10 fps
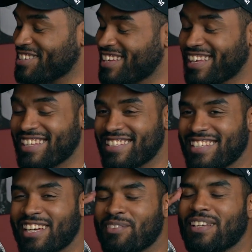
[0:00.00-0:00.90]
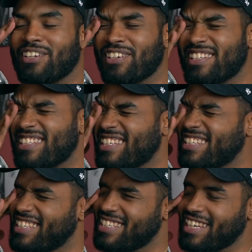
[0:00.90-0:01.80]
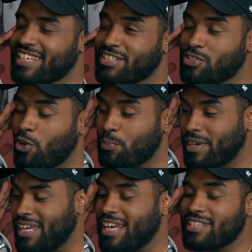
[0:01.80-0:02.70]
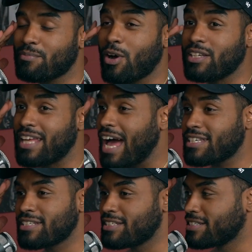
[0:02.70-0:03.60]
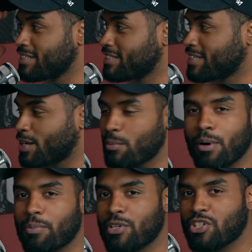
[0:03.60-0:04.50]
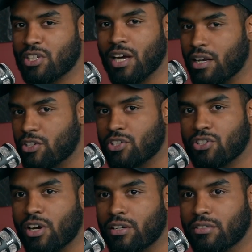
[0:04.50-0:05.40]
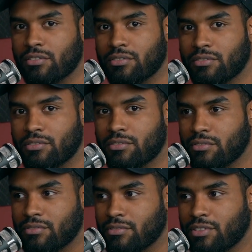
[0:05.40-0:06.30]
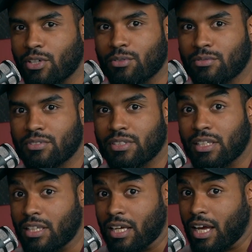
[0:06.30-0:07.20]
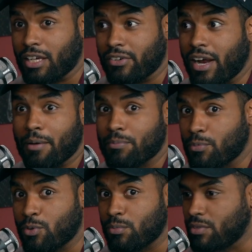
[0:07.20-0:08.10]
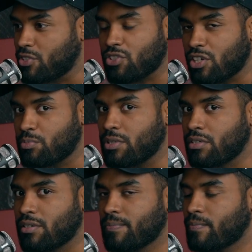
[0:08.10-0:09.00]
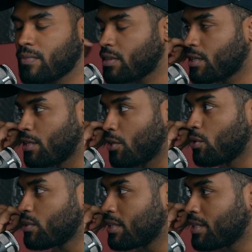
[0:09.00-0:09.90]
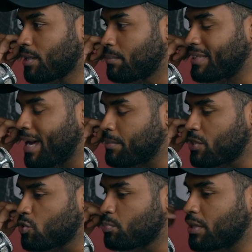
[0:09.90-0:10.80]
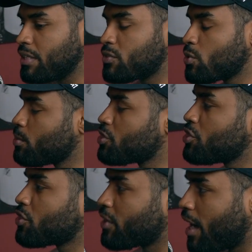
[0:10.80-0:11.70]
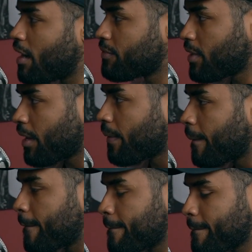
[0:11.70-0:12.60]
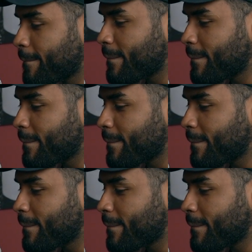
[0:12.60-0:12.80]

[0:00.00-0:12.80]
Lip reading: And then second, I'm like, yo, this guy's dope. And he has some audacity to come up and just kind of just start, you know, say like, I can rap, boom, and just start spitting, you know? But that means you believe so much in your craft that